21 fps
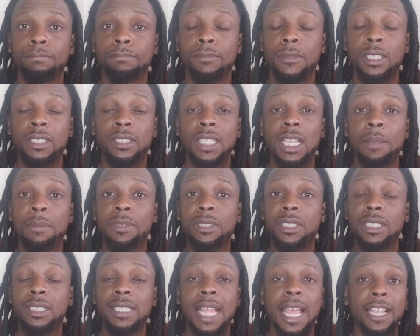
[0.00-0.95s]
This team is
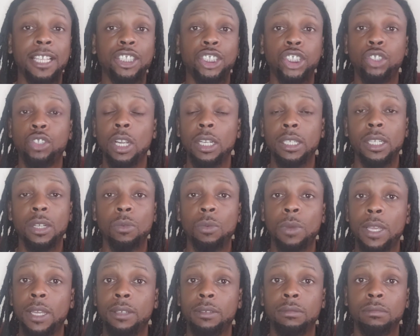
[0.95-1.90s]
just not constructed
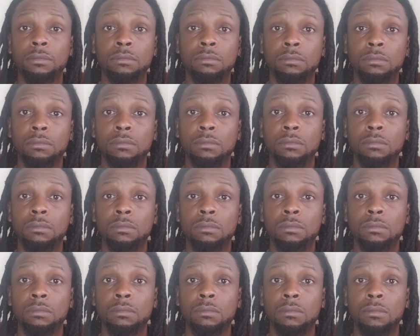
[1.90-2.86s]
well.
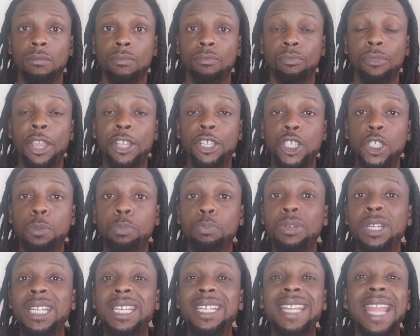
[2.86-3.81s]
They just
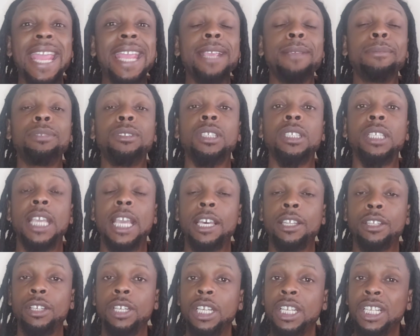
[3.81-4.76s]
put names
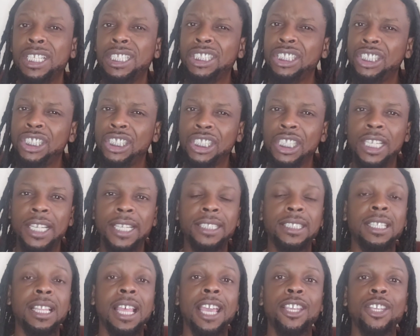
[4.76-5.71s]
together
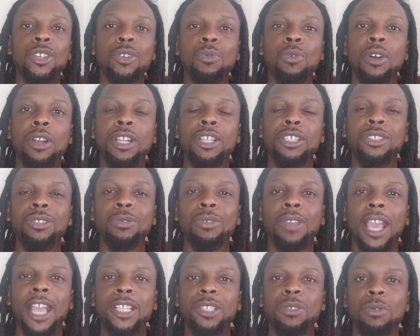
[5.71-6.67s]
just like you would in
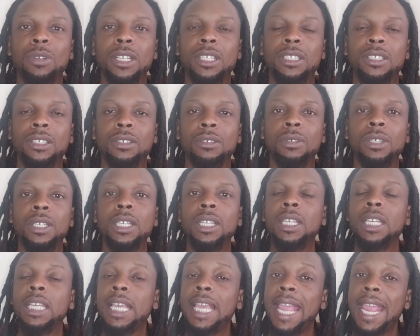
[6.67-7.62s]
2K22,
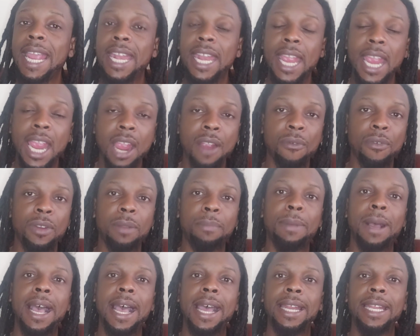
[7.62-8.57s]
and
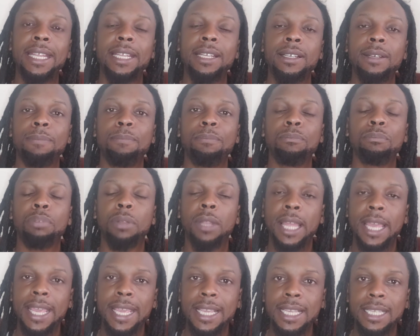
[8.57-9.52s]
everybody
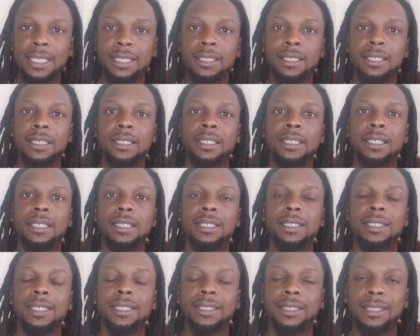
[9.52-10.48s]
plays
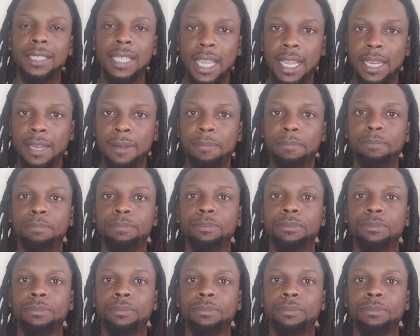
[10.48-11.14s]
the same.